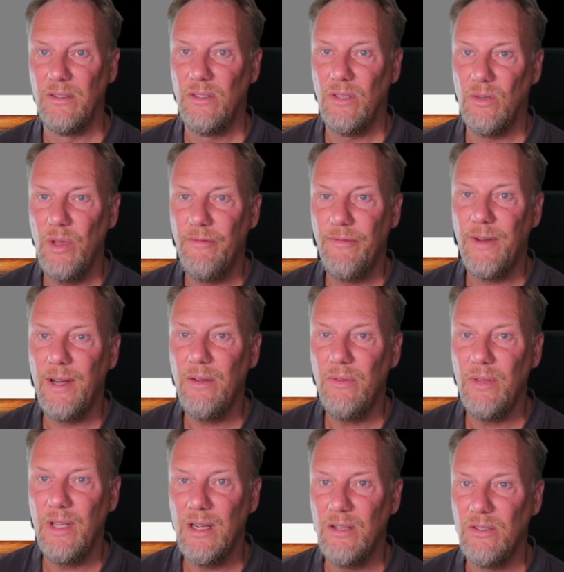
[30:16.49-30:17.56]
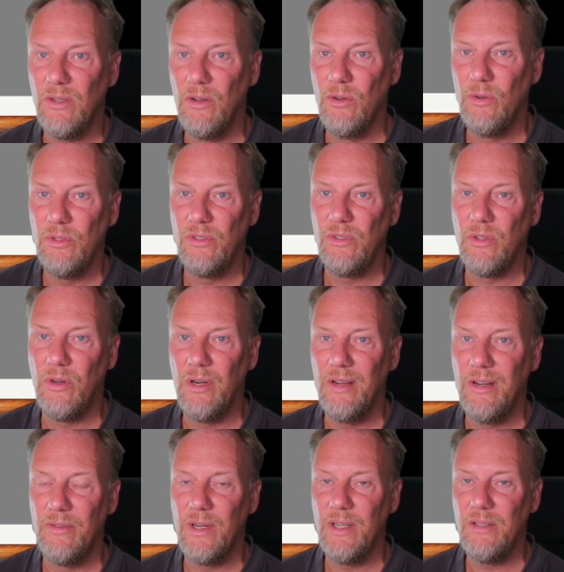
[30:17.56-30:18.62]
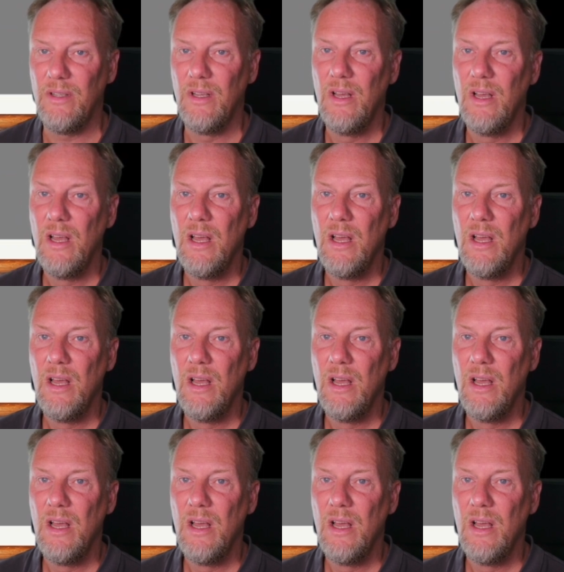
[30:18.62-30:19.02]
So we found the actual load start address,